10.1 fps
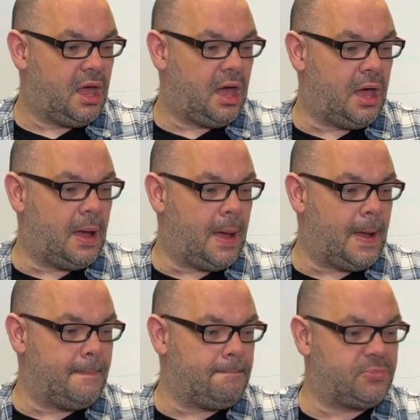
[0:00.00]

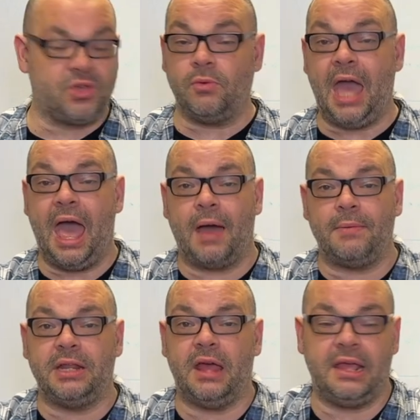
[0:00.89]
Um, so yeah, I
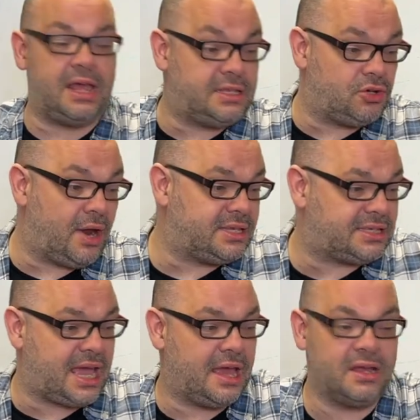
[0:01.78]
mean, it, it's a great
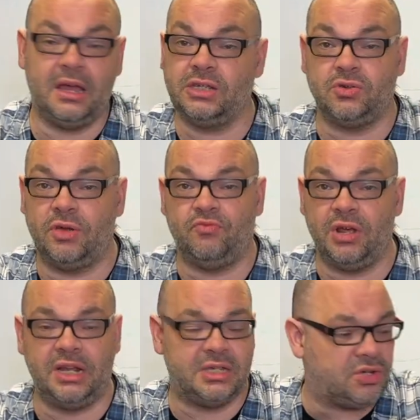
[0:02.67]
set. It's, it
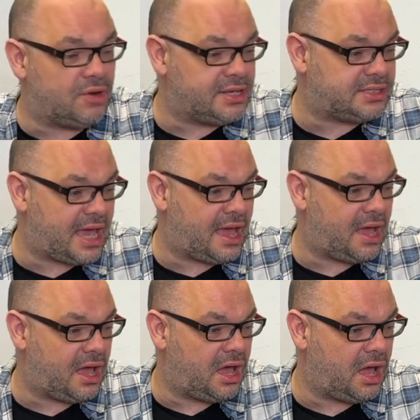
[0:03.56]
really is a great set.
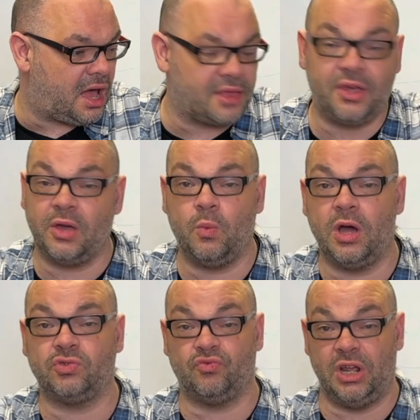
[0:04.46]
Uh, I think it
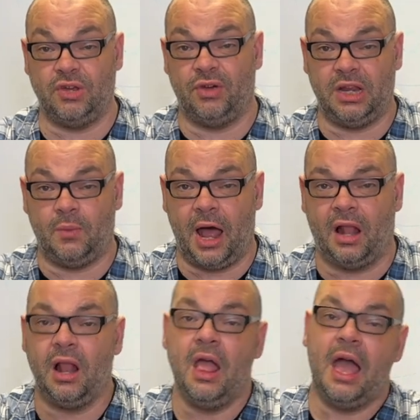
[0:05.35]
works really, really
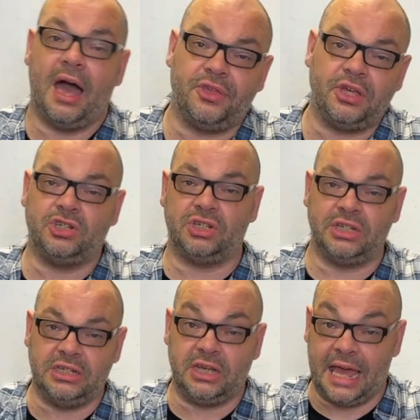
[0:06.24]
well. I think you just
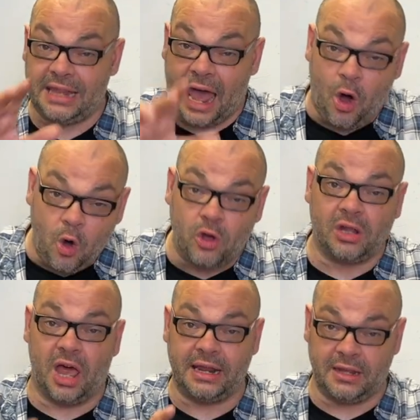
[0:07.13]
need to get that hook
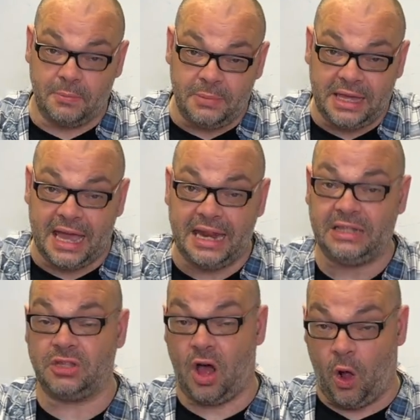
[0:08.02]
line at the beginning
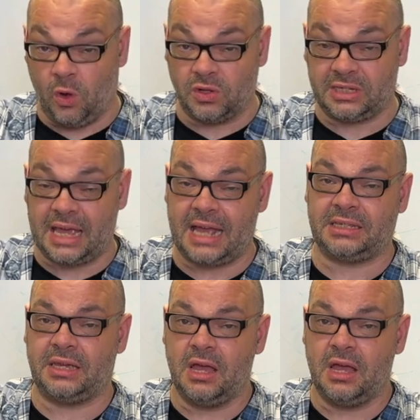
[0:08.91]
to the whole set.